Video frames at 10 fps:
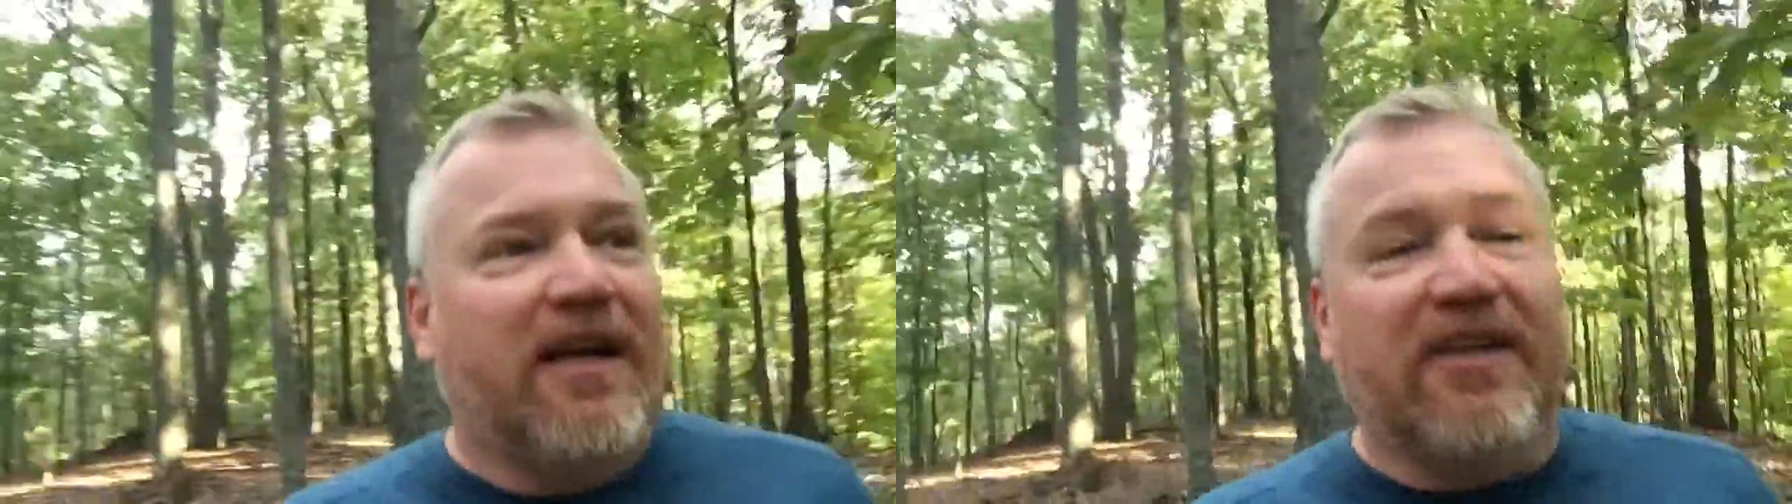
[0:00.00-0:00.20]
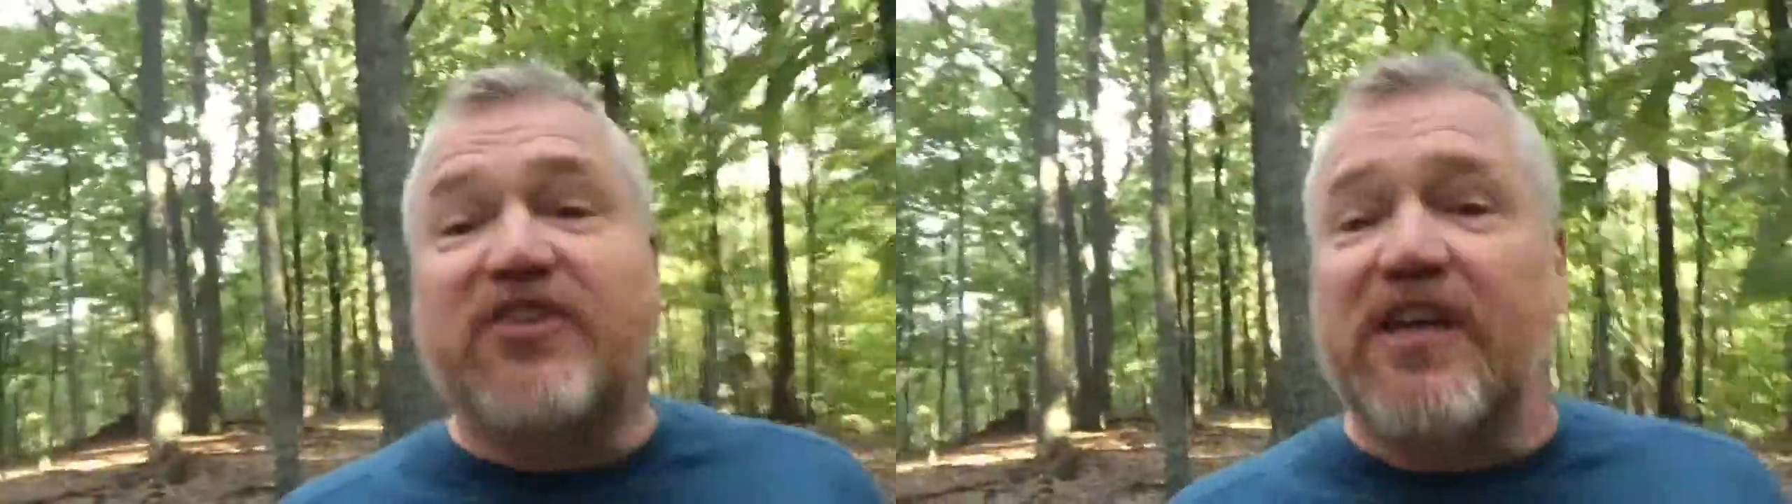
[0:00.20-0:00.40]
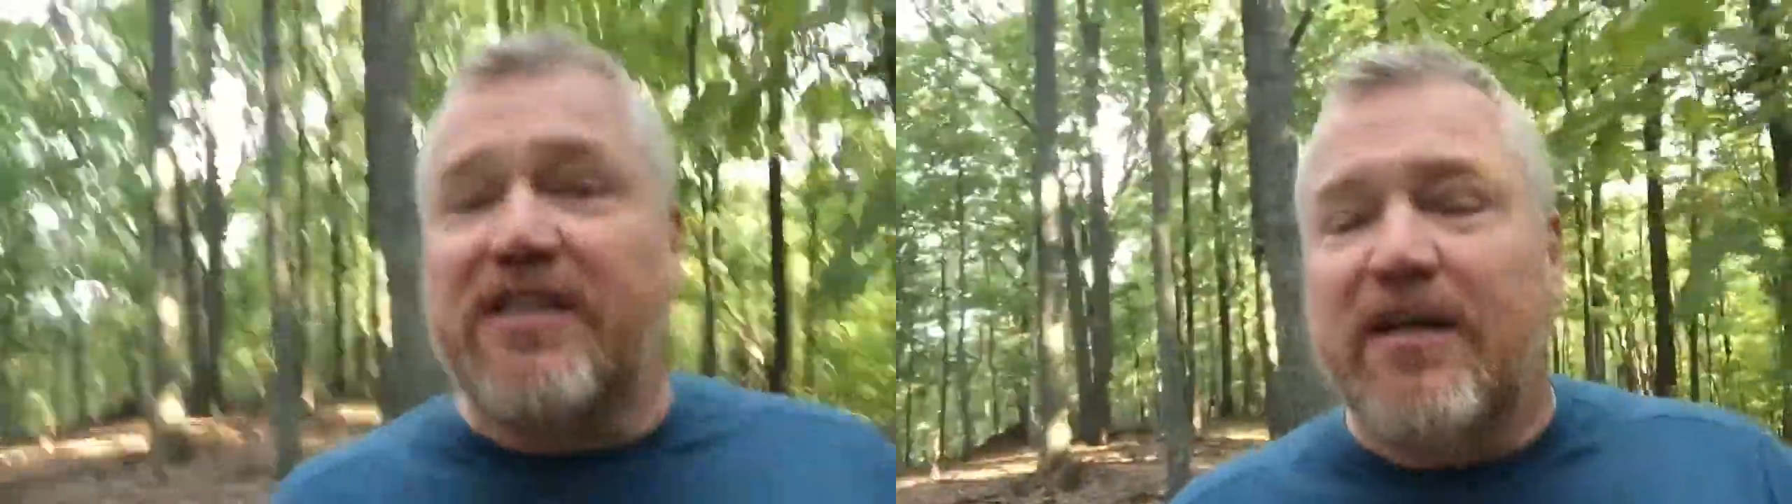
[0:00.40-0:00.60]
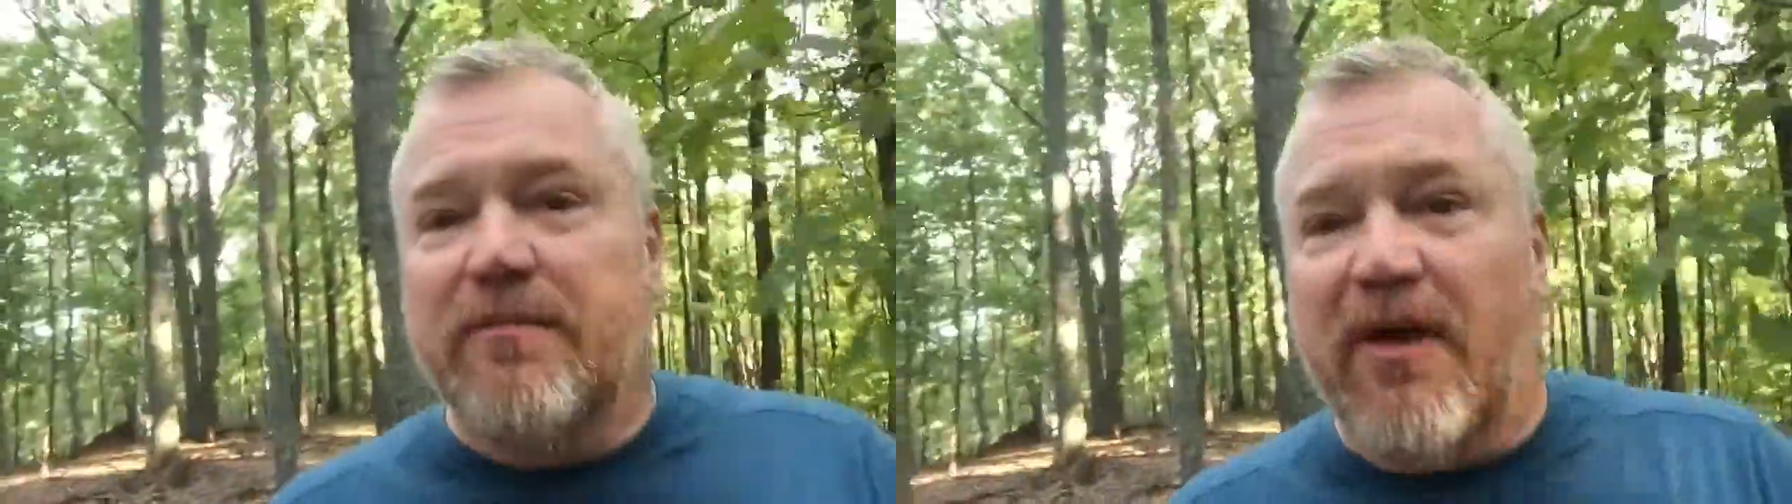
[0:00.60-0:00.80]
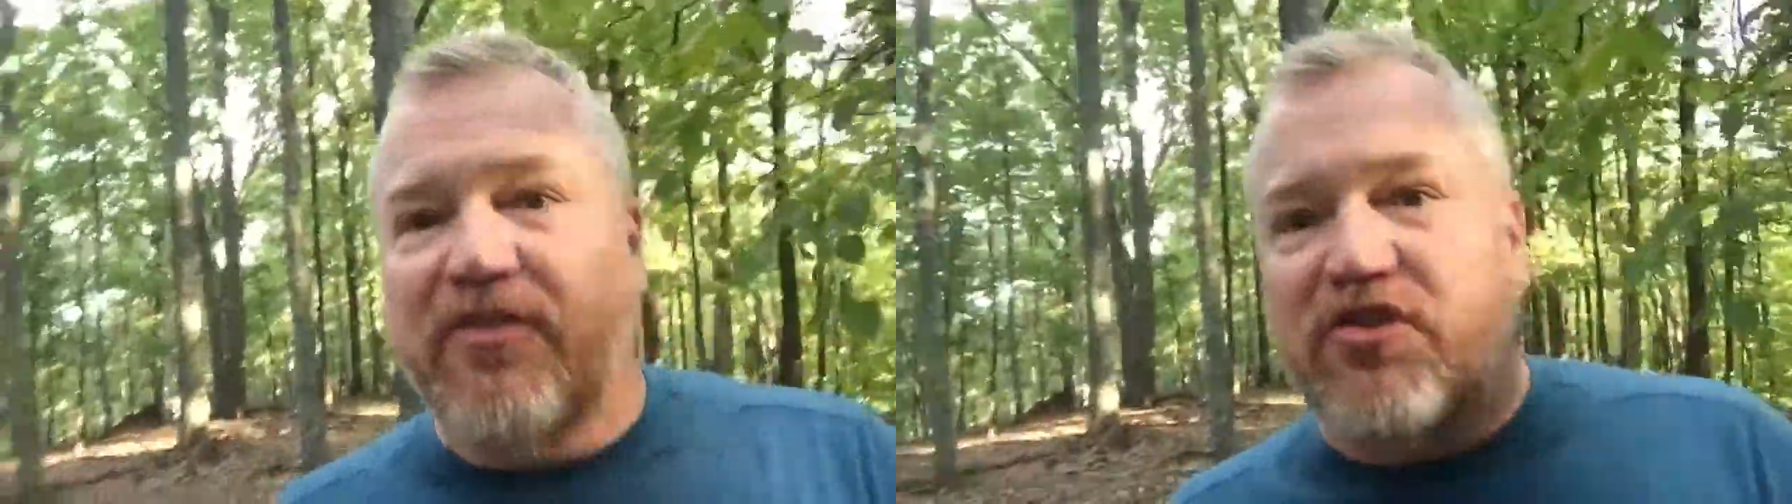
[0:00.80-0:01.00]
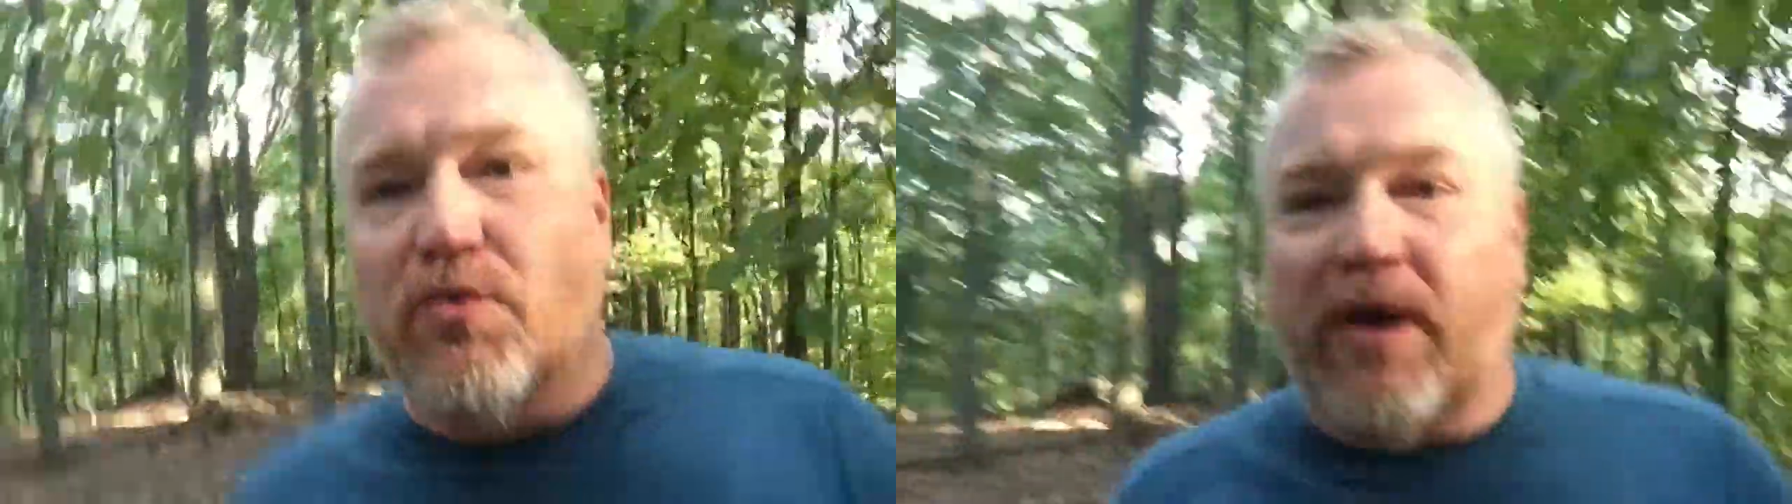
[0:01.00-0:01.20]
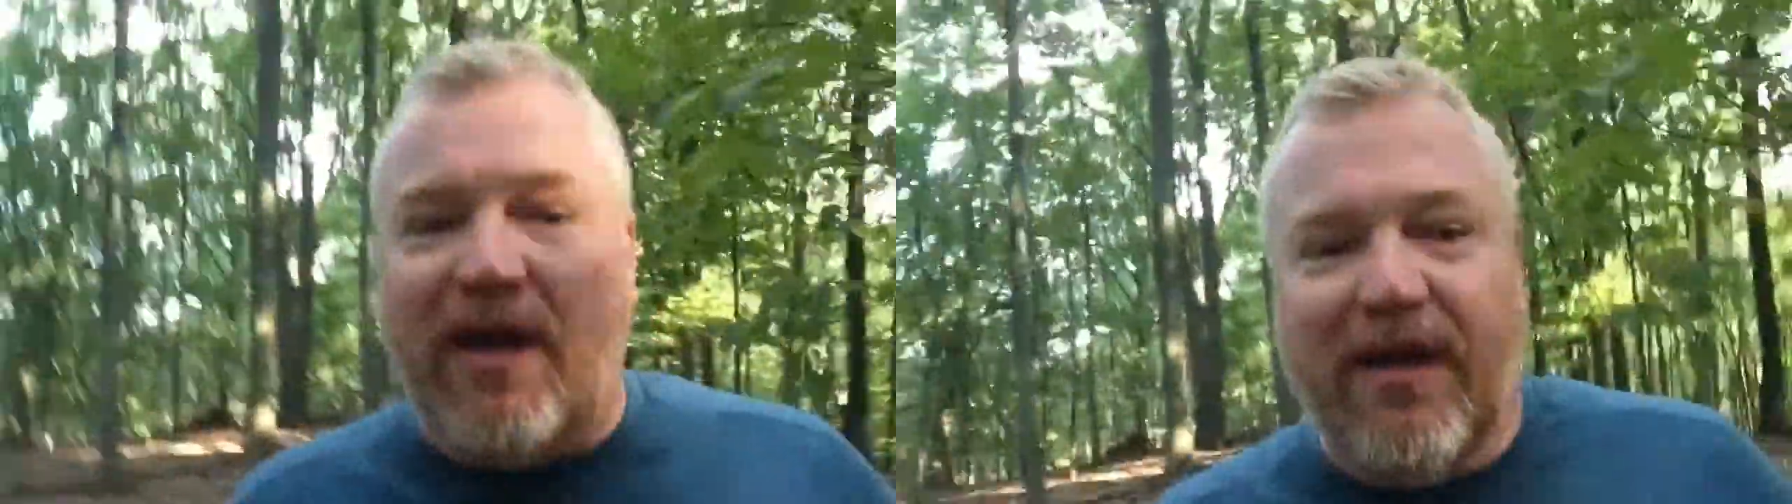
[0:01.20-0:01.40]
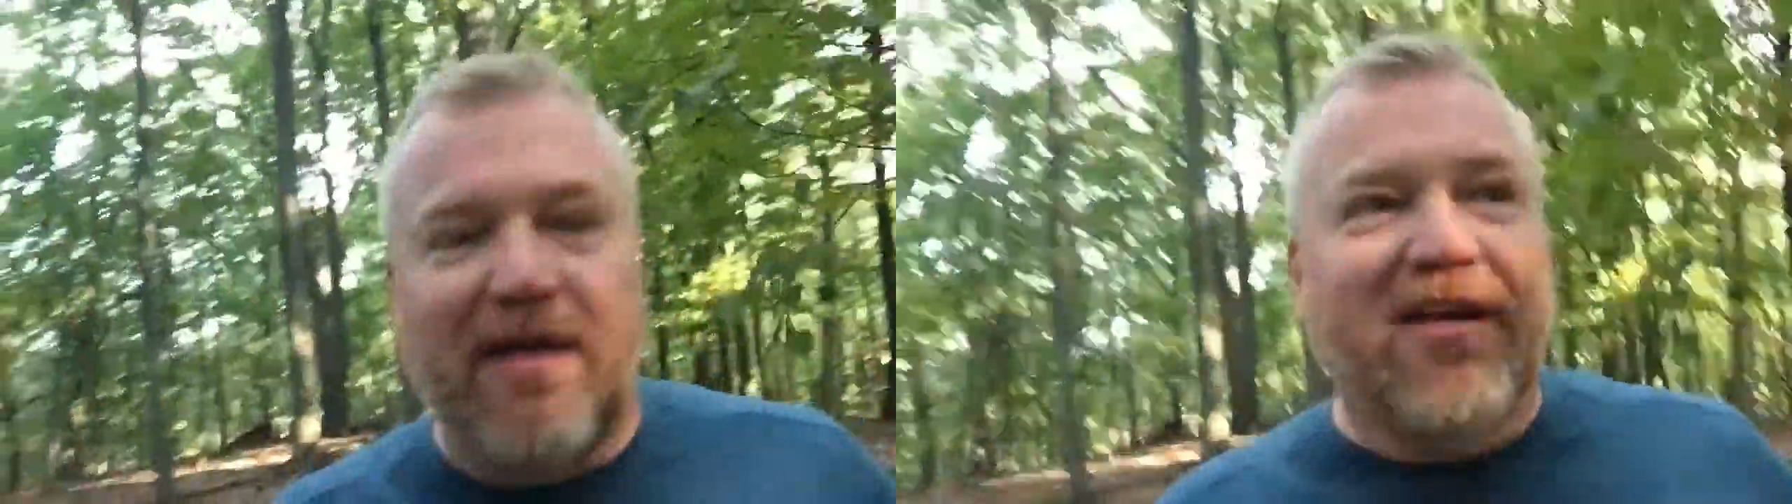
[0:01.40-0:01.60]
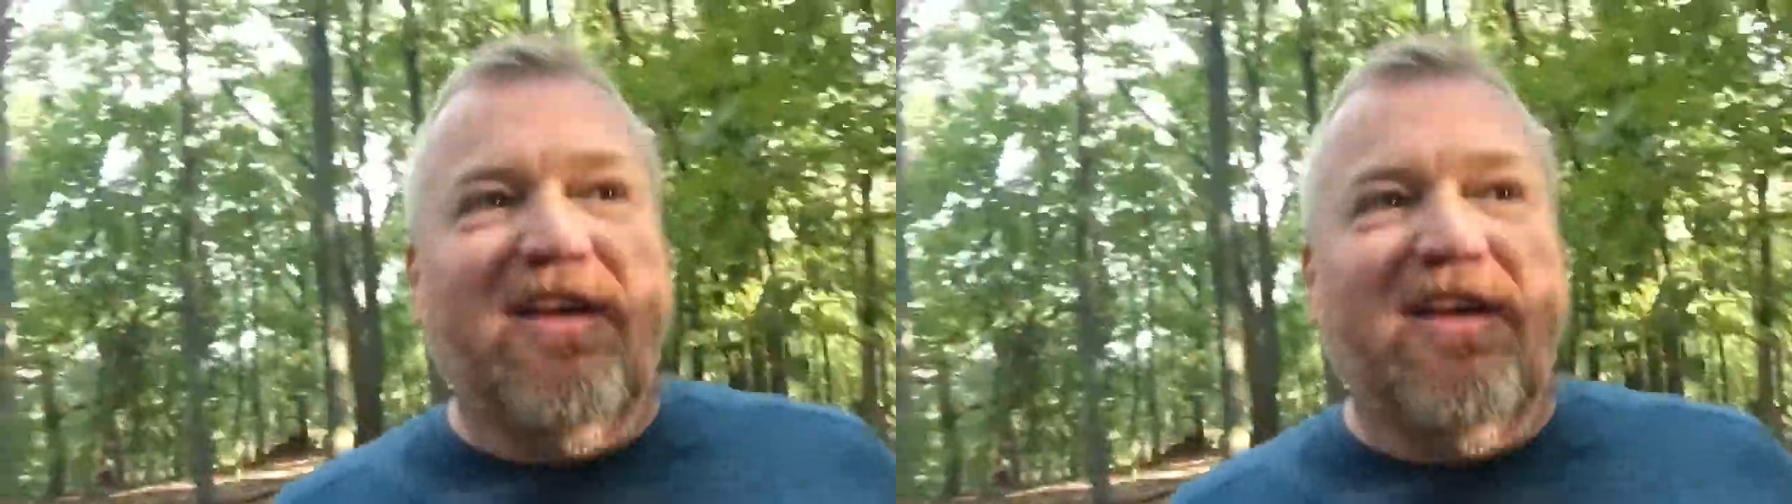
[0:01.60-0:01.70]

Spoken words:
That's 18 months away,